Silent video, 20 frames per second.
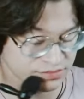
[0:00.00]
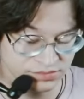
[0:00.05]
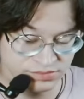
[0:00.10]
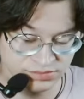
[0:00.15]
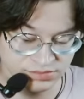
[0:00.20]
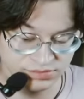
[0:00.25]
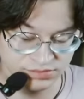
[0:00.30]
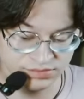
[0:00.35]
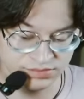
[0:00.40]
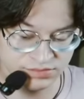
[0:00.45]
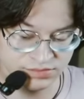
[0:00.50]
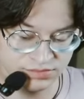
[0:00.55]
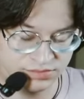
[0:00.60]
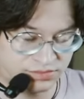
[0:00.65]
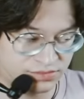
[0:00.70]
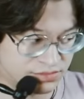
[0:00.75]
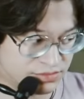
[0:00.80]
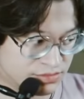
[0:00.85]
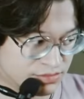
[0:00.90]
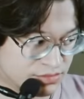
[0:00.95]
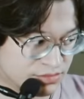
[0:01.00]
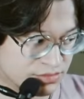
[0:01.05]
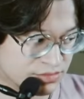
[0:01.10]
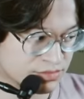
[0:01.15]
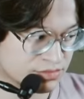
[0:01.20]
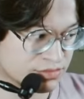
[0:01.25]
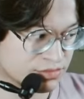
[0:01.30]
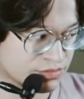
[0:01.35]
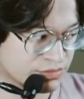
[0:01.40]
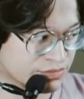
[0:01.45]
dial,
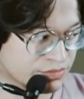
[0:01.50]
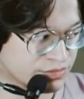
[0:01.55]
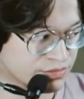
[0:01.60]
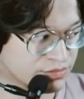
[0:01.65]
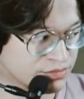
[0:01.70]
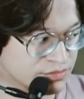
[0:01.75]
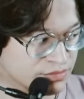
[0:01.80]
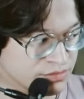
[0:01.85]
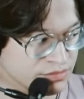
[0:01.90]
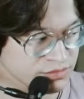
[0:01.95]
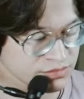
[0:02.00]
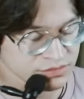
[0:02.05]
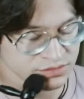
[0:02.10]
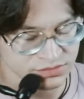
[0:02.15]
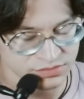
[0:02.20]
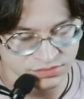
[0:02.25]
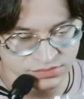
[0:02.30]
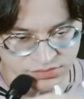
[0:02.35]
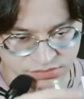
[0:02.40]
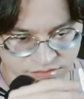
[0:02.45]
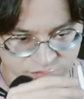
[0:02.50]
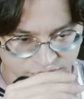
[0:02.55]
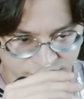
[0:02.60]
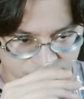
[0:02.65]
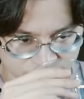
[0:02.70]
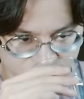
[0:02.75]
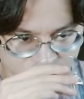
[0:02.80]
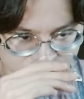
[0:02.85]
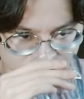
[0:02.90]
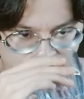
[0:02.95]
listen to
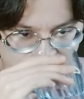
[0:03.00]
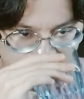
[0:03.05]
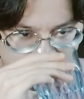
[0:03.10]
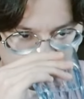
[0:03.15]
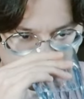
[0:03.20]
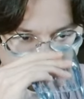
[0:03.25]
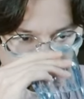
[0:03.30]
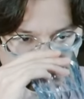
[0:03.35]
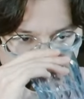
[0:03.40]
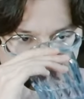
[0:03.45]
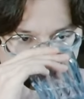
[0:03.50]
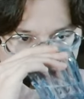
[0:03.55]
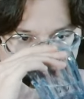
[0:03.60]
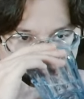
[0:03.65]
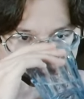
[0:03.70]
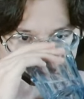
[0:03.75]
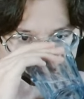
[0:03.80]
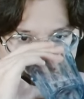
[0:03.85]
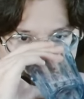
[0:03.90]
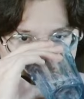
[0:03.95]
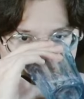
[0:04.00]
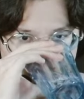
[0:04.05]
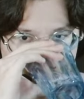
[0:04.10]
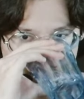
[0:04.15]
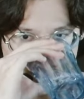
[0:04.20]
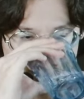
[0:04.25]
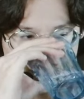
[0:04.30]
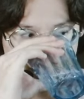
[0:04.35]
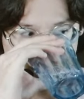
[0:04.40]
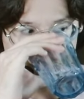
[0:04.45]
radio crackle,
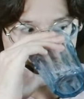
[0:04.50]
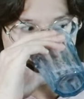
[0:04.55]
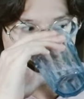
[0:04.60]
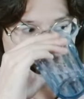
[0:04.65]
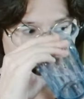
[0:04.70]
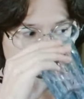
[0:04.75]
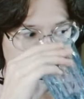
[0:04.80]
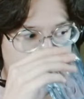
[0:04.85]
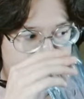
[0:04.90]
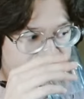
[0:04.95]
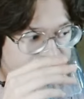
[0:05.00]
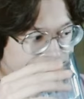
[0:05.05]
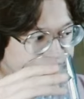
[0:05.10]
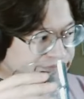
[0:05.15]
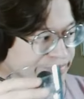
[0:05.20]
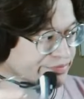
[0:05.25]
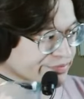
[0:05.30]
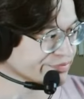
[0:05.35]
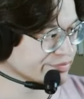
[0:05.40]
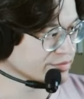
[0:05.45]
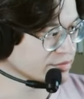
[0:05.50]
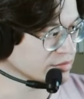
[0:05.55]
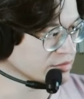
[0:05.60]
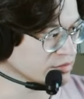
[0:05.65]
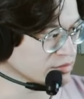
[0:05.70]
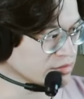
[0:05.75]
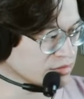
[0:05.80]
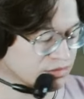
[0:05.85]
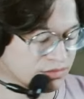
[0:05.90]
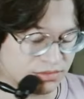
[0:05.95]
hoping that I'll pick
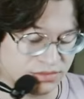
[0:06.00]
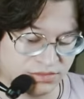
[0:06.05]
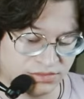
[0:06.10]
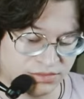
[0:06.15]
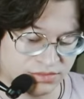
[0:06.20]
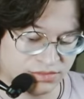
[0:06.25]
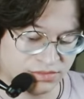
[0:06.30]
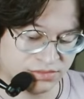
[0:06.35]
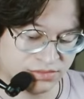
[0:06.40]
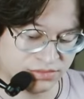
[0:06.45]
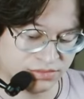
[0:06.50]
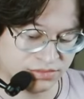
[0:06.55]
up a signal.